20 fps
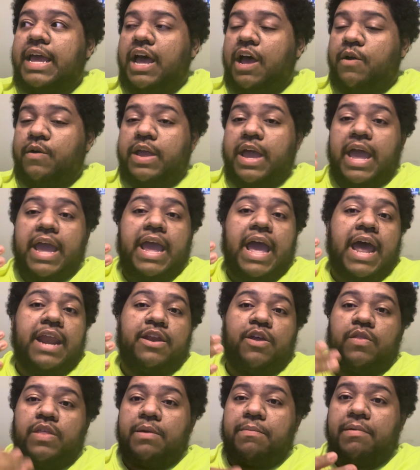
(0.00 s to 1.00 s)
okay, I
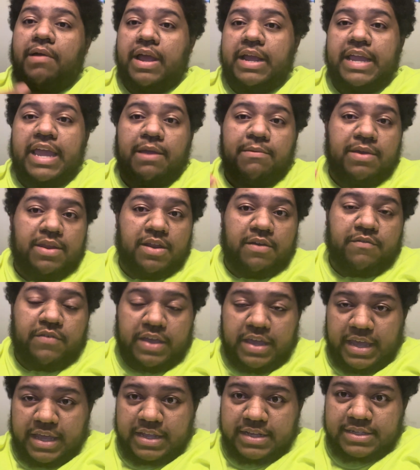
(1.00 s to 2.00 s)
know they probably gave me enough
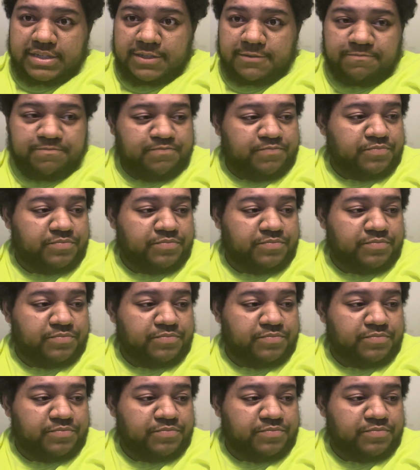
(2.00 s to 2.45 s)
hints,